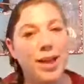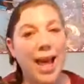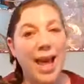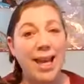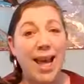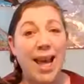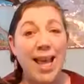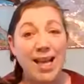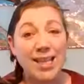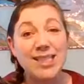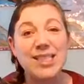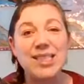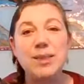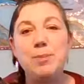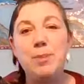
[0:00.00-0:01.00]
And I
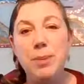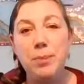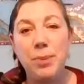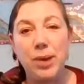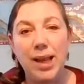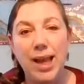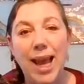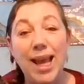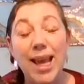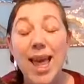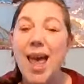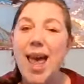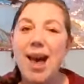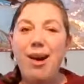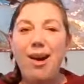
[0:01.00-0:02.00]
asked people like,
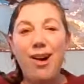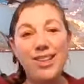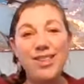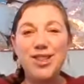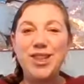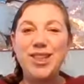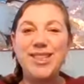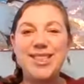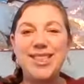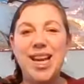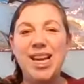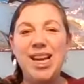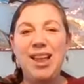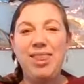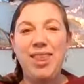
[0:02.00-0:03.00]
oh, do you see
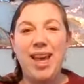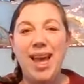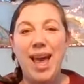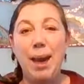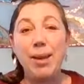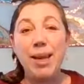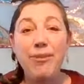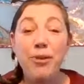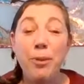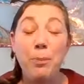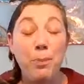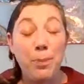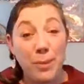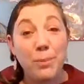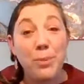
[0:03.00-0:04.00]
anything? And
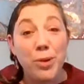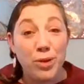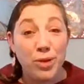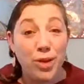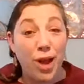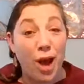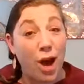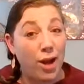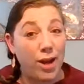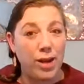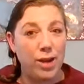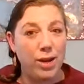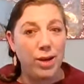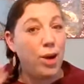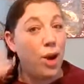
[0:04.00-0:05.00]
even people not
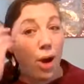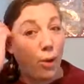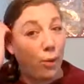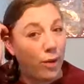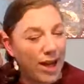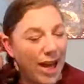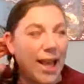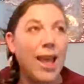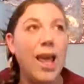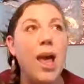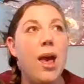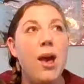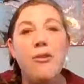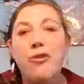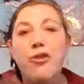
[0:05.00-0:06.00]
know, like
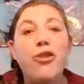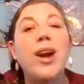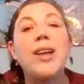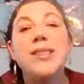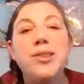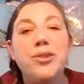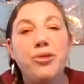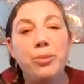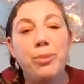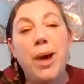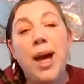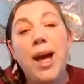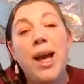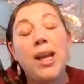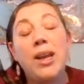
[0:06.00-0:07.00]
friends of
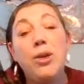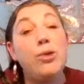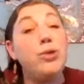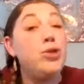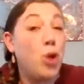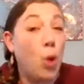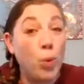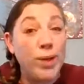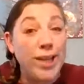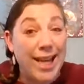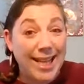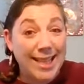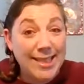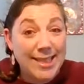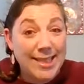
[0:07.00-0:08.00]
mine who don't
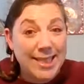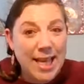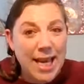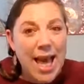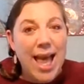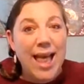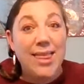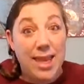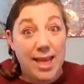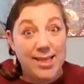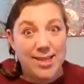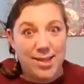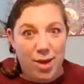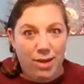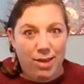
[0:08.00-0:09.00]
knit, they
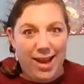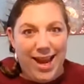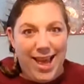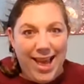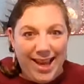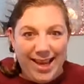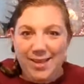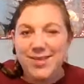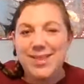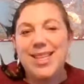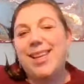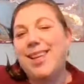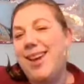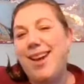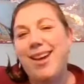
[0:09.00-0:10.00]
saw the line. I was
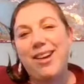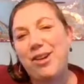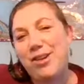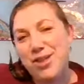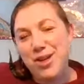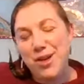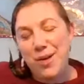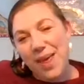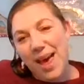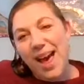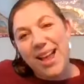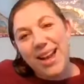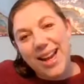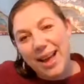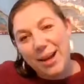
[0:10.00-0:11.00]
like, yeah, I can't do
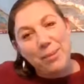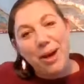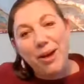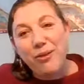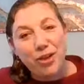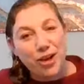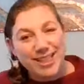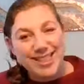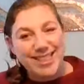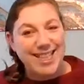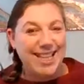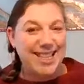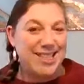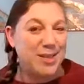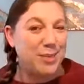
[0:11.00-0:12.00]
that. Like my first
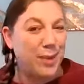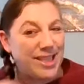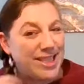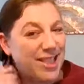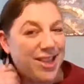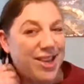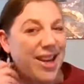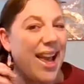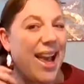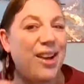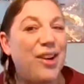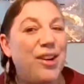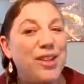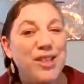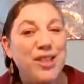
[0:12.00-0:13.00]
knitted sweater, I
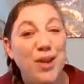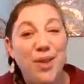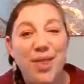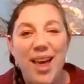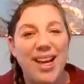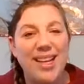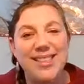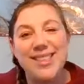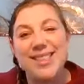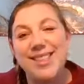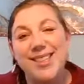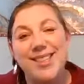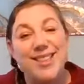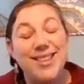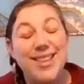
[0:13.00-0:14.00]
can't do that.
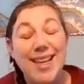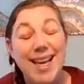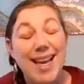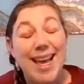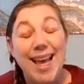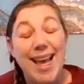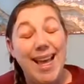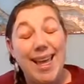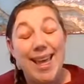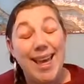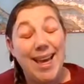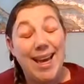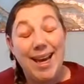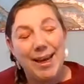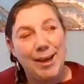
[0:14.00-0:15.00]
So
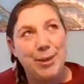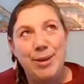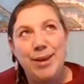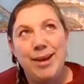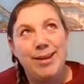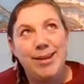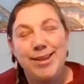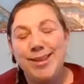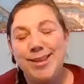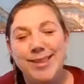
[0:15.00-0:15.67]
yeah. Huh.